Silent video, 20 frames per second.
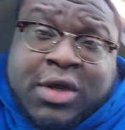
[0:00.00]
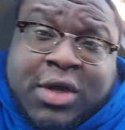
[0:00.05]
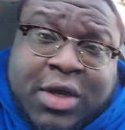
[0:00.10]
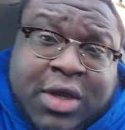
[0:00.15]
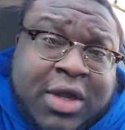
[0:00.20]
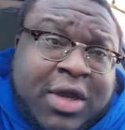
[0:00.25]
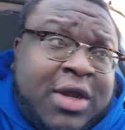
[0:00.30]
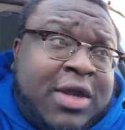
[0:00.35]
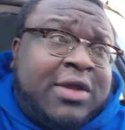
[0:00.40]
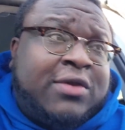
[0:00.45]

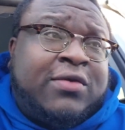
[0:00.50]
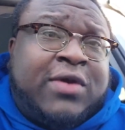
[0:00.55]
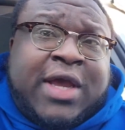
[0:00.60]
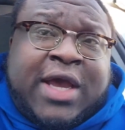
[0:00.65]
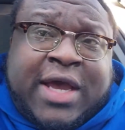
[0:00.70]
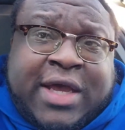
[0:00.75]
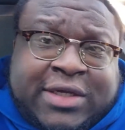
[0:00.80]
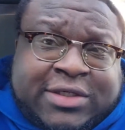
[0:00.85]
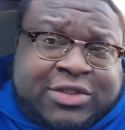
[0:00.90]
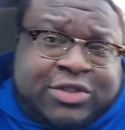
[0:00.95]
All right, you
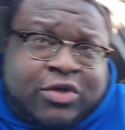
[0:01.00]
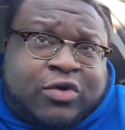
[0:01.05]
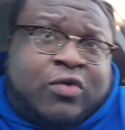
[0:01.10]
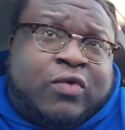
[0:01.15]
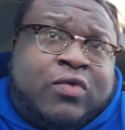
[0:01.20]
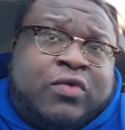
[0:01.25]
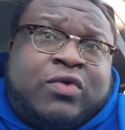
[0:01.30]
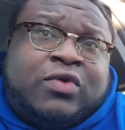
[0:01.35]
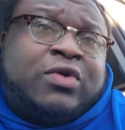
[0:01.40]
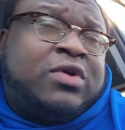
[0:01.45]
guys,
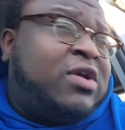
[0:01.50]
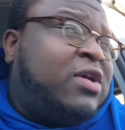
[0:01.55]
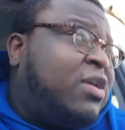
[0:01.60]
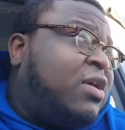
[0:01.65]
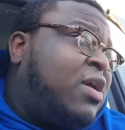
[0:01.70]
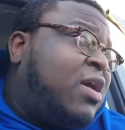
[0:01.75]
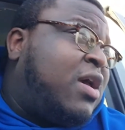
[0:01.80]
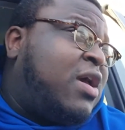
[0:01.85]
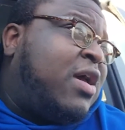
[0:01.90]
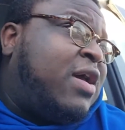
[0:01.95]
so
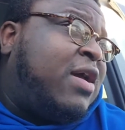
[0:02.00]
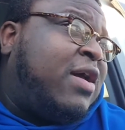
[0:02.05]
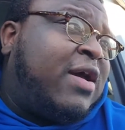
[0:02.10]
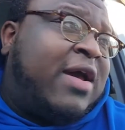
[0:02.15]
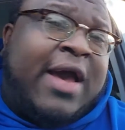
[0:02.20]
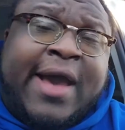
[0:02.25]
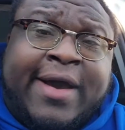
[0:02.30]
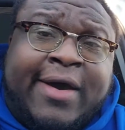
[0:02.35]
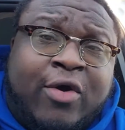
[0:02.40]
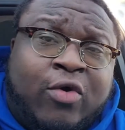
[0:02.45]

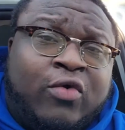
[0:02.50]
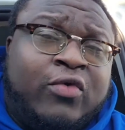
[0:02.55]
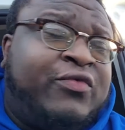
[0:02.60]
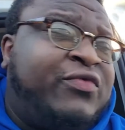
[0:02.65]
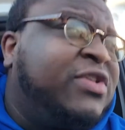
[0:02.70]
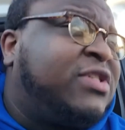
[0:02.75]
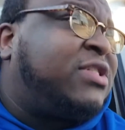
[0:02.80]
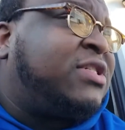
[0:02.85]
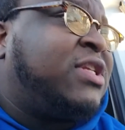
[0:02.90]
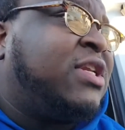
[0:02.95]
I
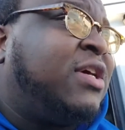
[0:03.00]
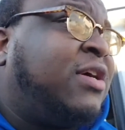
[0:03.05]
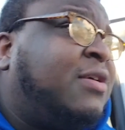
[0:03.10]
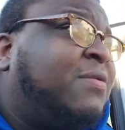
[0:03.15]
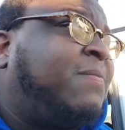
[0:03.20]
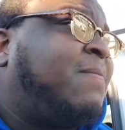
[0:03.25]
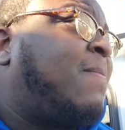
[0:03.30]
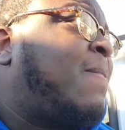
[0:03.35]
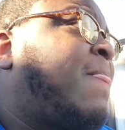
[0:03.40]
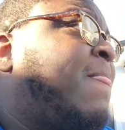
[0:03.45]

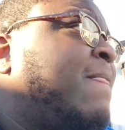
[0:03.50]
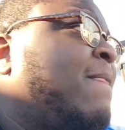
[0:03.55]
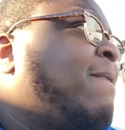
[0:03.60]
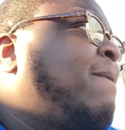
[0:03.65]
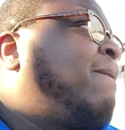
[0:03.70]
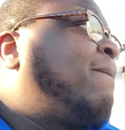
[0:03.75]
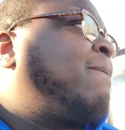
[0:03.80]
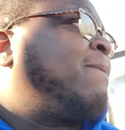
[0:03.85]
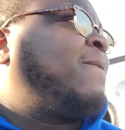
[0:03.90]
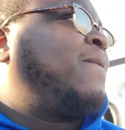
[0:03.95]
overslept.
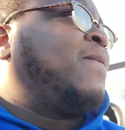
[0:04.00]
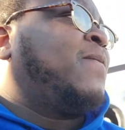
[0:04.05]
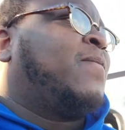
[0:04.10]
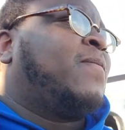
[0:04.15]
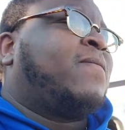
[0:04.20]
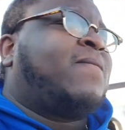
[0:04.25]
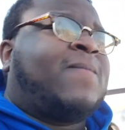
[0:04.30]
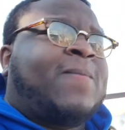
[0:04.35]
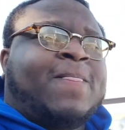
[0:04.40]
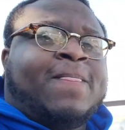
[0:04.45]

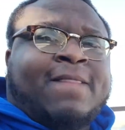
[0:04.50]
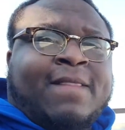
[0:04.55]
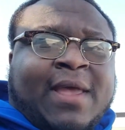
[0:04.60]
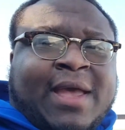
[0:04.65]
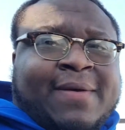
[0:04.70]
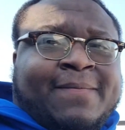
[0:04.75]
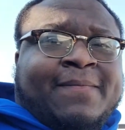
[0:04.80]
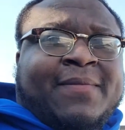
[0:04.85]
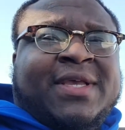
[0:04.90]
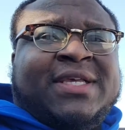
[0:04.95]

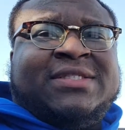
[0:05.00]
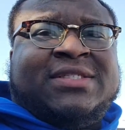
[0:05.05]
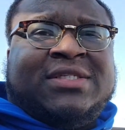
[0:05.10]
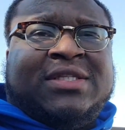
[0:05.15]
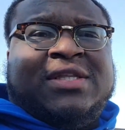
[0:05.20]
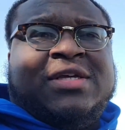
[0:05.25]
I missed